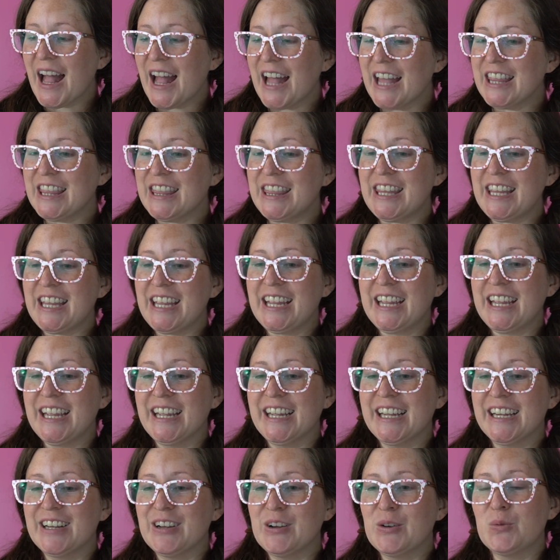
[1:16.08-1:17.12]

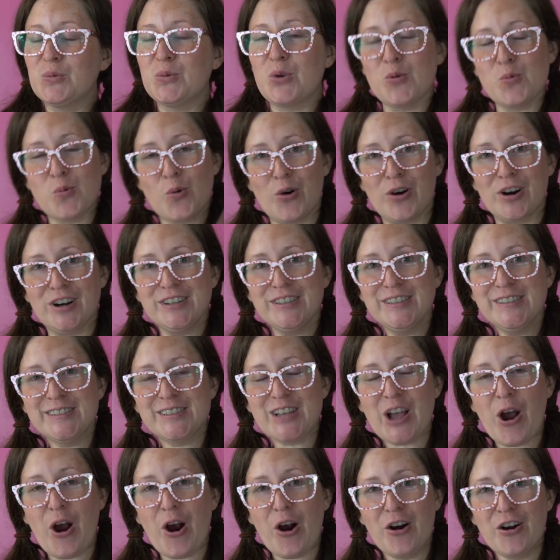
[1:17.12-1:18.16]
the rewards
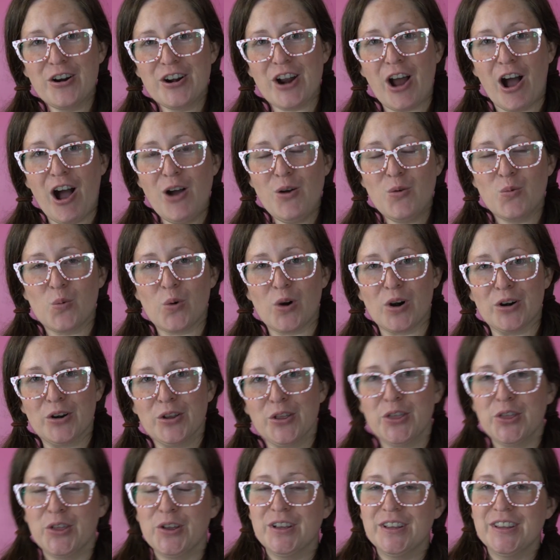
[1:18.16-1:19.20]
are not
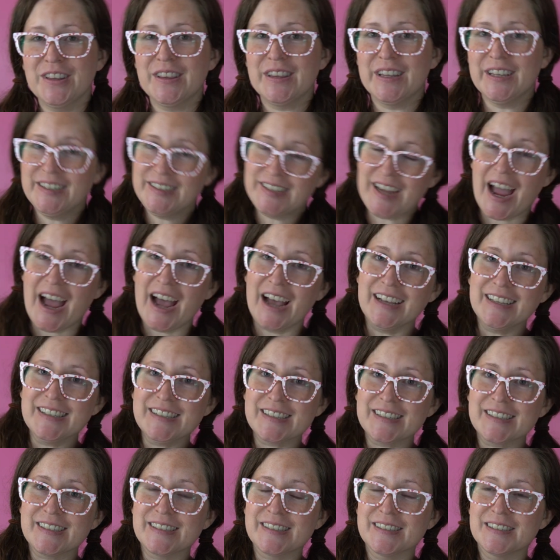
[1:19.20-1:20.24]
worth the
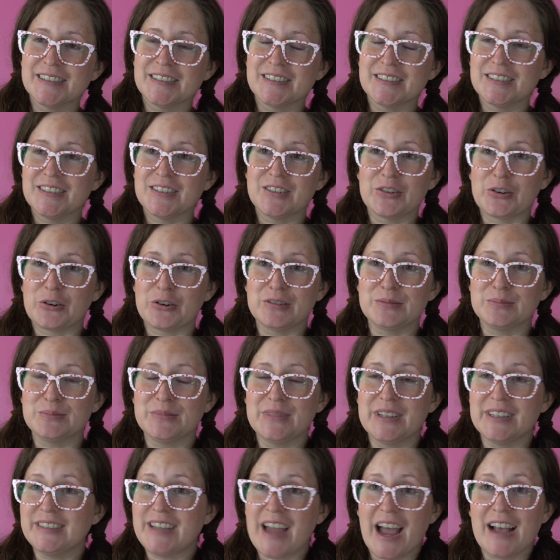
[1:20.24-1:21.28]
tasks, or
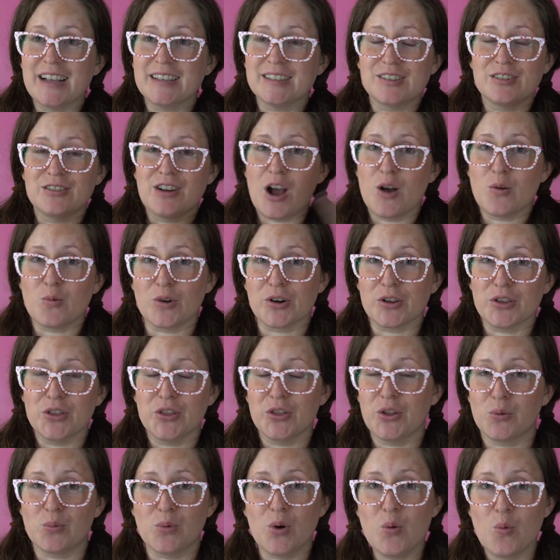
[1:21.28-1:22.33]
the tasks are not worth
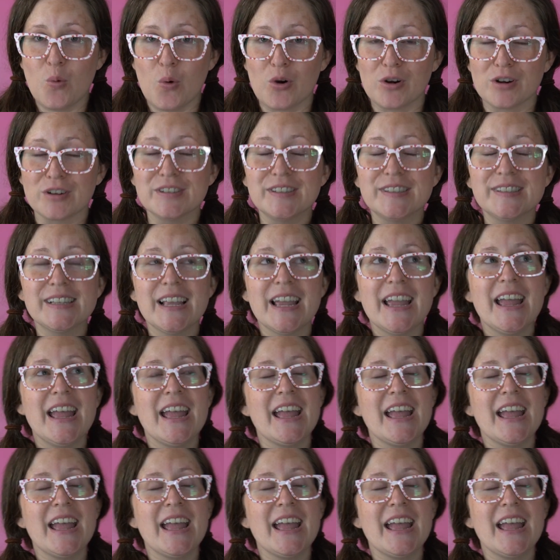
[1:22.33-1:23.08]
the rewards.